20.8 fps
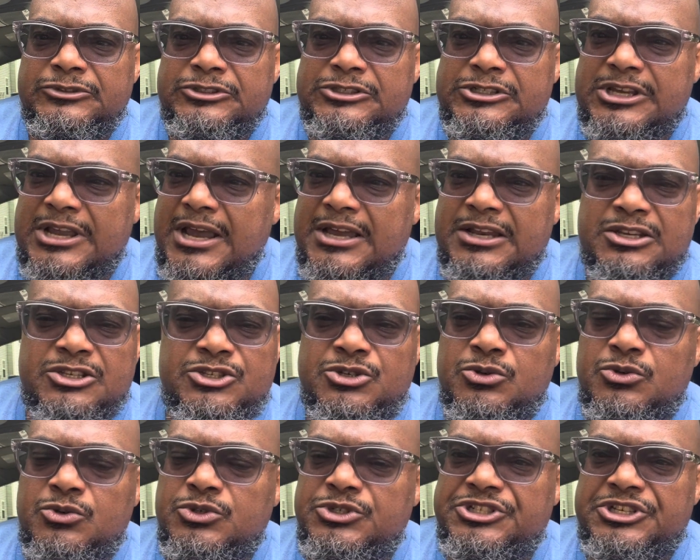You got to
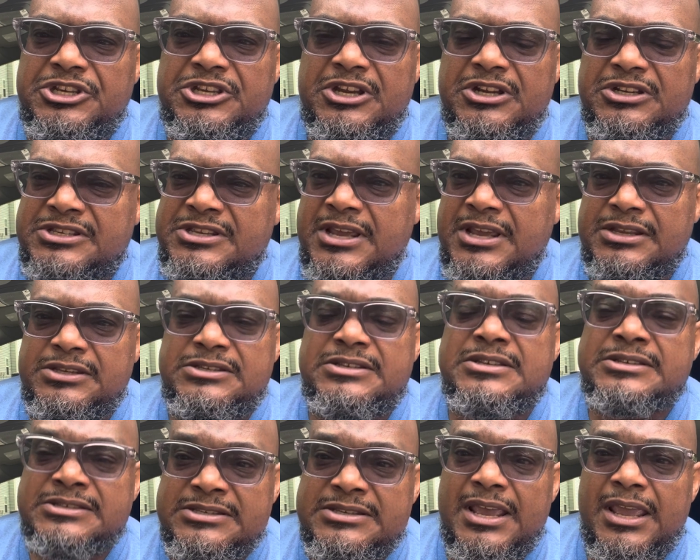choose ye
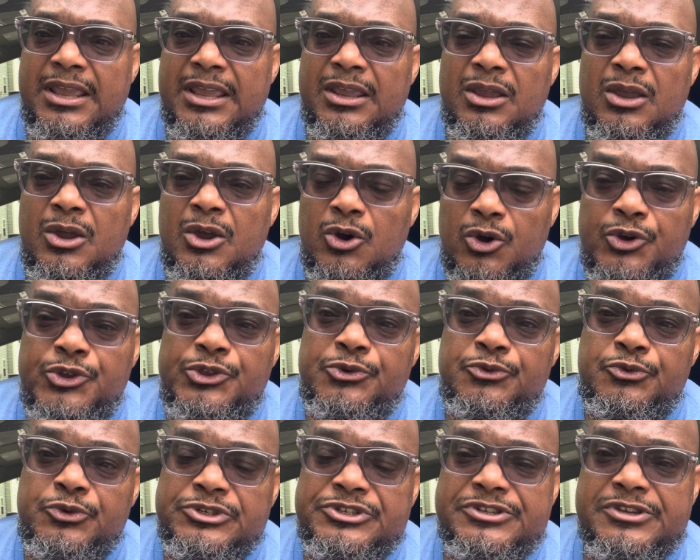this day who you
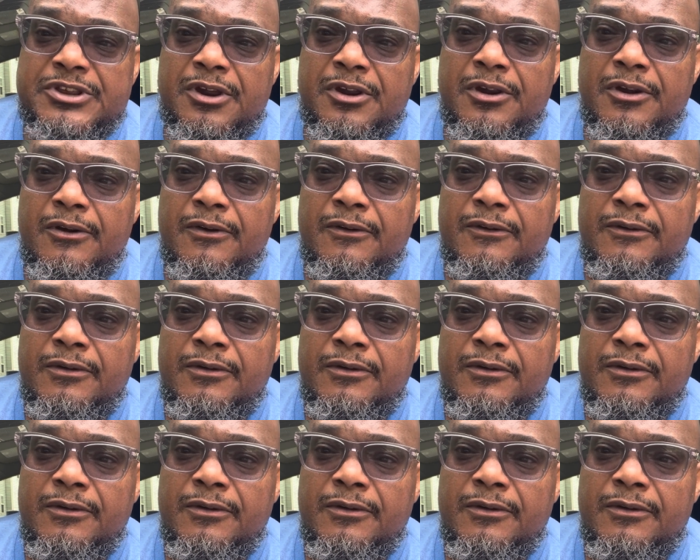will serve.